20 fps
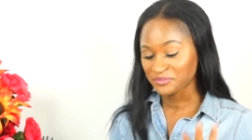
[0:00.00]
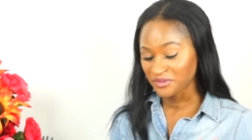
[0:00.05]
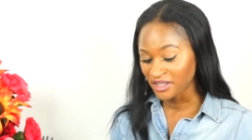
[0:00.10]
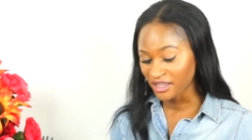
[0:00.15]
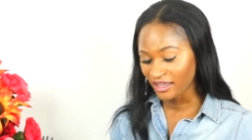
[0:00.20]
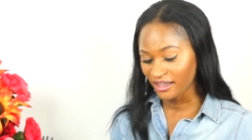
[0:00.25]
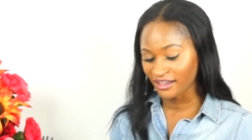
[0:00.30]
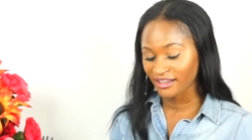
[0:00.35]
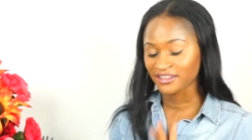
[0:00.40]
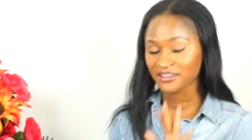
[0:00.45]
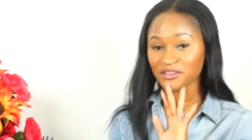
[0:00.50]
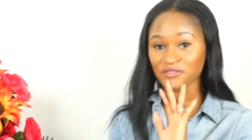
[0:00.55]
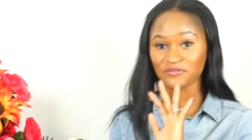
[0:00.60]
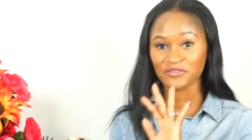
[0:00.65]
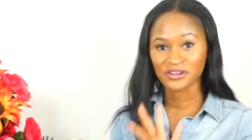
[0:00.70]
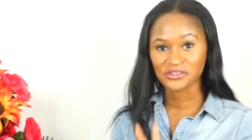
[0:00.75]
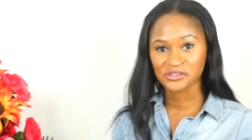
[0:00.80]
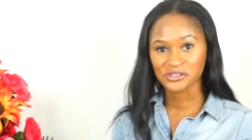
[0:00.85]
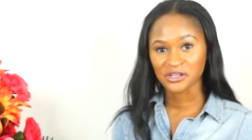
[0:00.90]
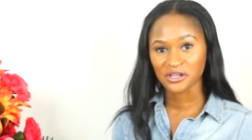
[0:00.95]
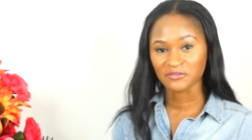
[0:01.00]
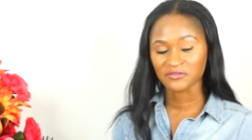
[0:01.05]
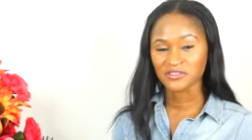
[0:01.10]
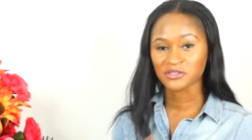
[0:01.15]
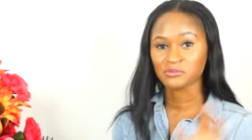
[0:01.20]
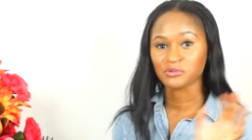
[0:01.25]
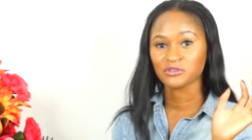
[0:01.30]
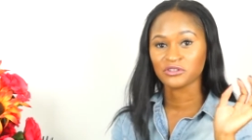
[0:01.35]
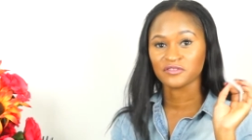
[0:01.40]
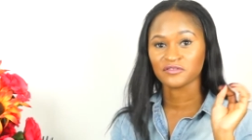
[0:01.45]
yeah, they're very
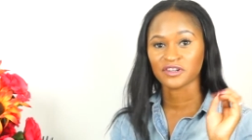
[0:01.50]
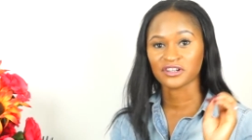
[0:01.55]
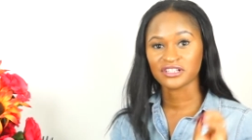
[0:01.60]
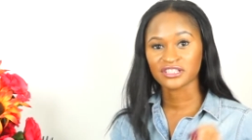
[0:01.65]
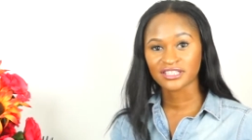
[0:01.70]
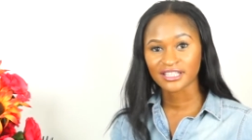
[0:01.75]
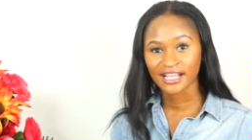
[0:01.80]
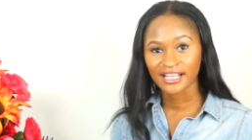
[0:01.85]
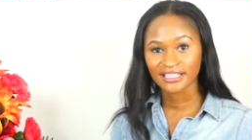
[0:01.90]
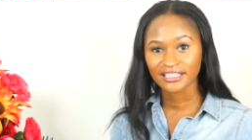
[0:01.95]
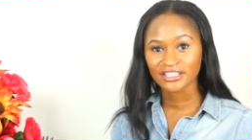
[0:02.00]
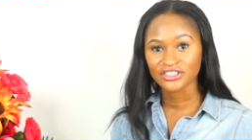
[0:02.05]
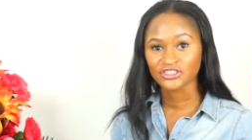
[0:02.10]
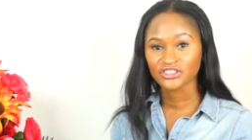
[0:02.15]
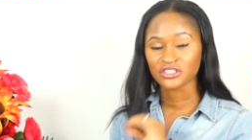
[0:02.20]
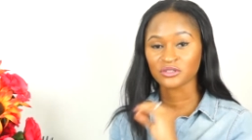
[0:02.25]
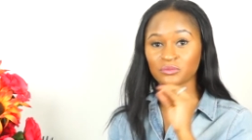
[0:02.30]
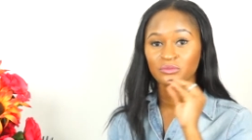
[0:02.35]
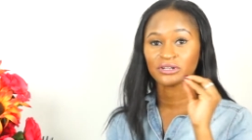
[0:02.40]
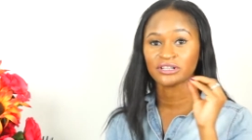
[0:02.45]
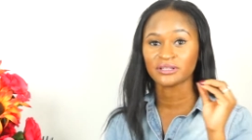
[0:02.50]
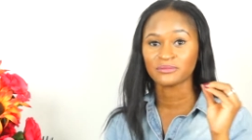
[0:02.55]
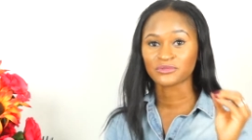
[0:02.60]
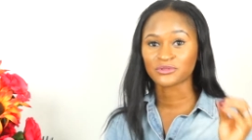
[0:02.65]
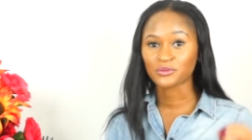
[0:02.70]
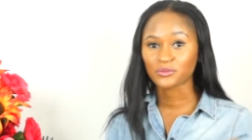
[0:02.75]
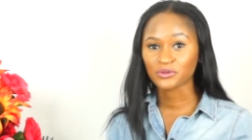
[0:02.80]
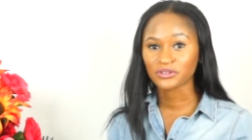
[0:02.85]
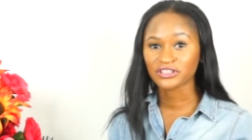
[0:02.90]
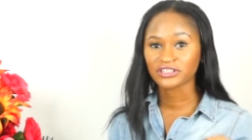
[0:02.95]
comfortable, they're very stylish. You can wear them
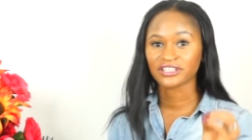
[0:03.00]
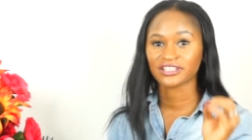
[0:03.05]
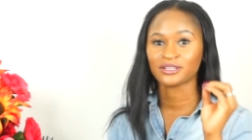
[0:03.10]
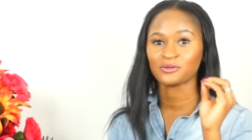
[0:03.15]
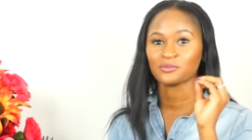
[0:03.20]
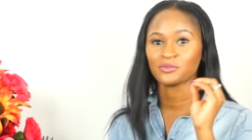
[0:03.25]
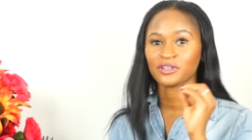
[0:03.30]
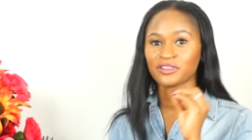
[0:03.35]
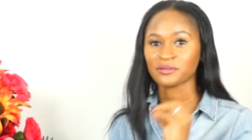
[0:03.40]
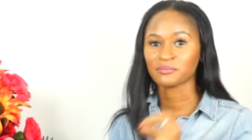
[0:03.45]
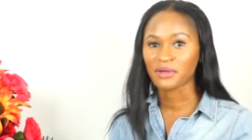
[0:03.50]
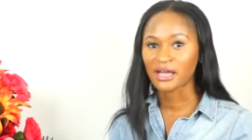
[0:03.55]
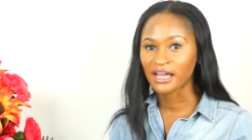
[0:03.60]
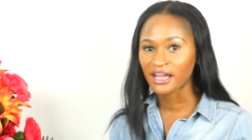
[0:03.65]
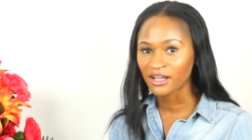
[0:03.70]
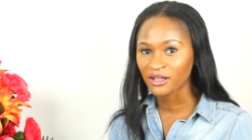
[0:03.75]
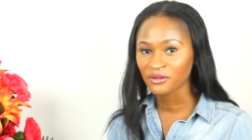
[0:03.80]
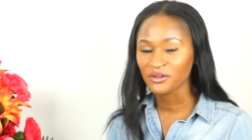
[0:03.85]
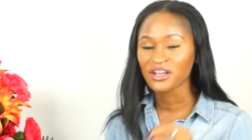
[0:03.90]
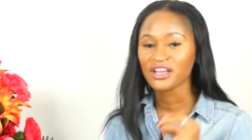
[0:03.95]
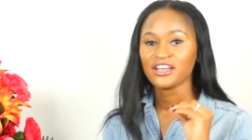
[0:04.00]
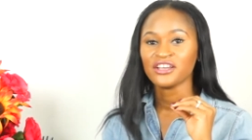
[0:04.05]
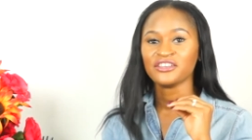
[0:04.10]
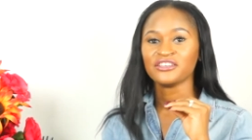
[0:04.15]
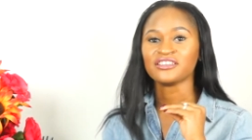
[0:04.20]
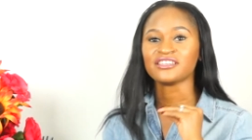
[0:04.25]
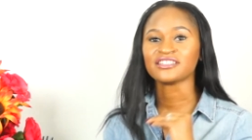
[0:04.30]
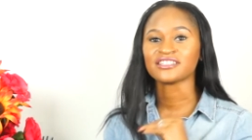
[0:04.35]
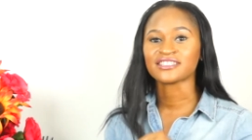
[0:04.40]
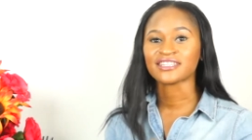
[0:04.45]
to work, you can wear them out,
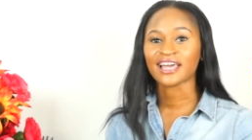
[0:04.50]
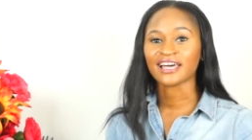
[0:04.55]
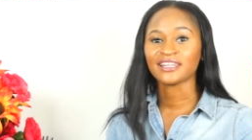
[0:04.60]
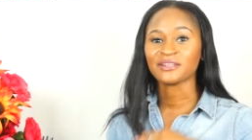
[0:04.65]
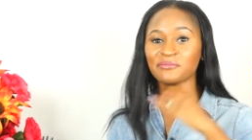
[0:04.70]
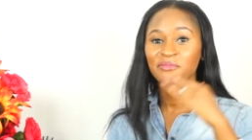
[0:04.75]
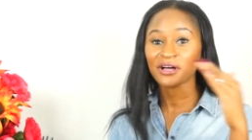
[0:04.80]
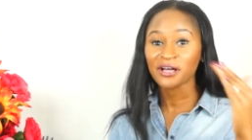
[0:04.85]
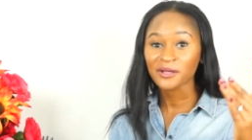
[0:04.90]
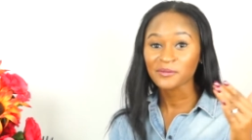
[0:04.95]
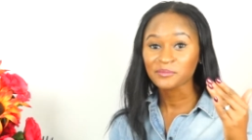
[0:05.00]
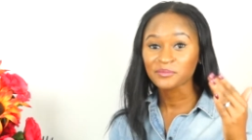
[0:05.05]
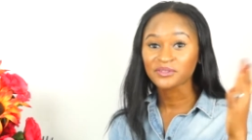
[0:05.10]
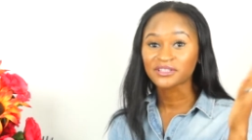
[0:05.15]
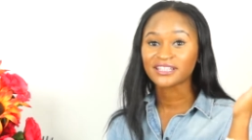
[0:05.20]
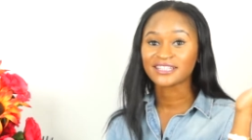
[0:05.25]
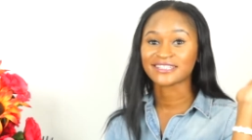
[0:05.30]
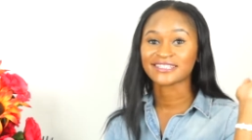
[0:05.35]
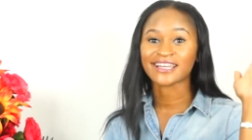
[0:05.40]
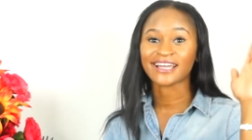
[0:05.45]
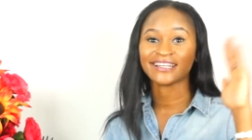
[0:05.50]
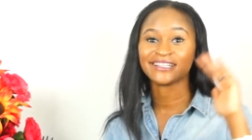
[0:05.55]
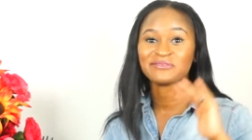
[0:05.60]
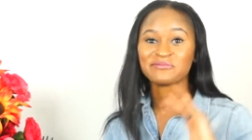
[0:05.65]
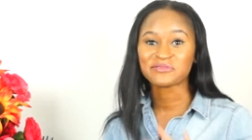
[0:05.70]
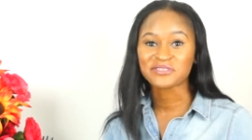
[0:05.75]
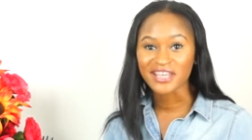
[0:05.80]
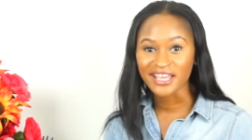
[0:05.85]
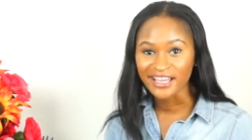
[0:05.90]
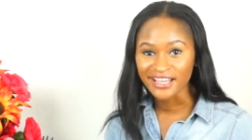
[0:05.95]
you can style them up, you can style them
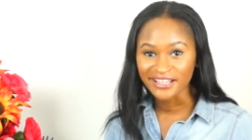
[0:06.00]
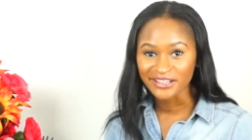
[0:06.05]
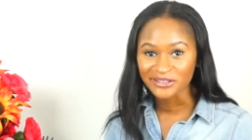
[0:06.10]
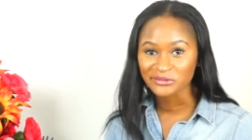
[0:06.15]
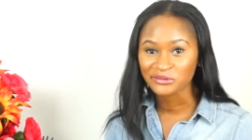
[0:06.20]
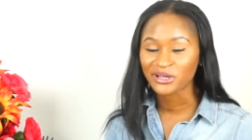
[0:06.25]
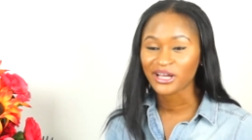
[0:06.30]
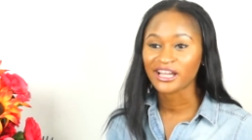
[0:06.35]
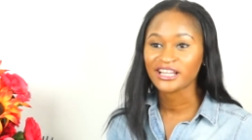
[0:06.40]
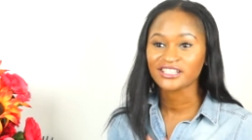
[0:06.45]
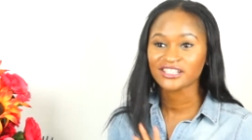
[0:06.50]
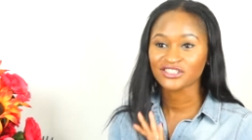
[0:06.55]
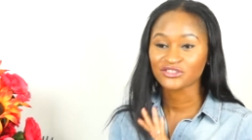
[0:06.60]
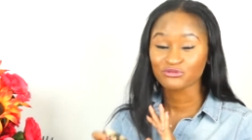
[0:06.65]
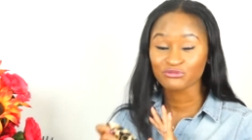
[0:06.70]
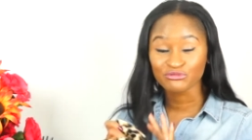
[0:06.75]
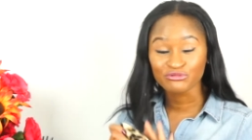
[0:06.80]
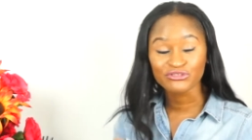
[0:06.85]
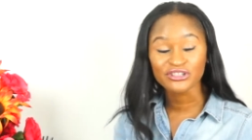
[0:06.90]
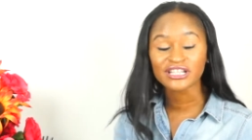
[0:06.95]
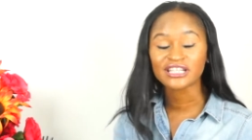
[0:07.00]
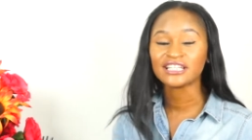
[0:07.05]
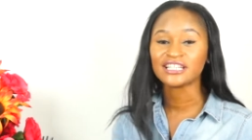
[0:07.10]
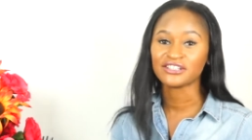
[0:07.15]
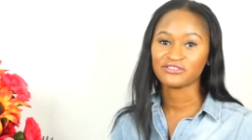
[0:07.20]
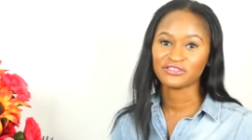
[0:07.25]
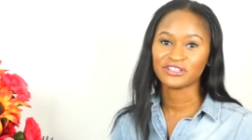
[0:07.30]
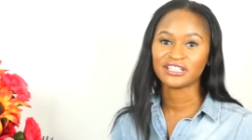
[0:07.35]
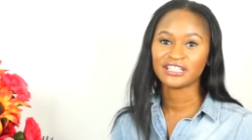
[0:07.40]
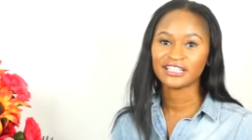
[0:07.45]
down. I just really,
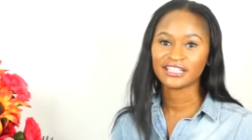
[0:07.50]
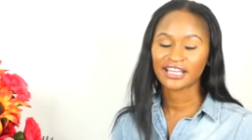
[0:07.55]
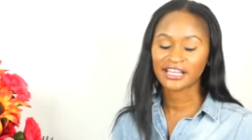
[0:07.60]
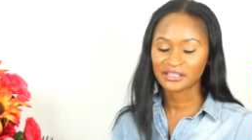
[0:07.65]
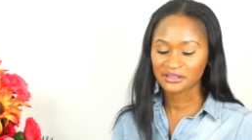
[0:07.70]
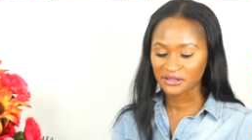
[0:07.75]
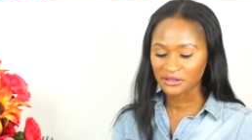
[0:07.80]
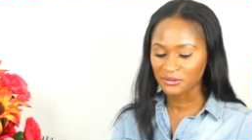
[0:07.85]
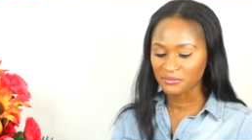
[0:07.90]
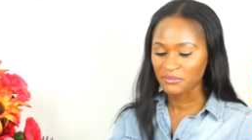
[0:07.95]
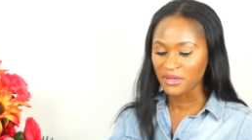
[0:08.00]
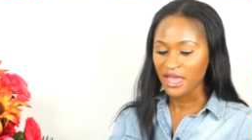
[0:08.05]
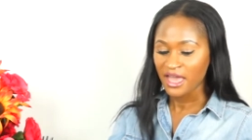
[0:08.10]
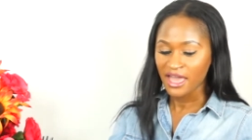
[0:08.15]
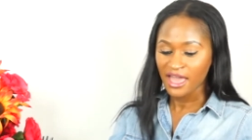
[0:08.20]
really like them.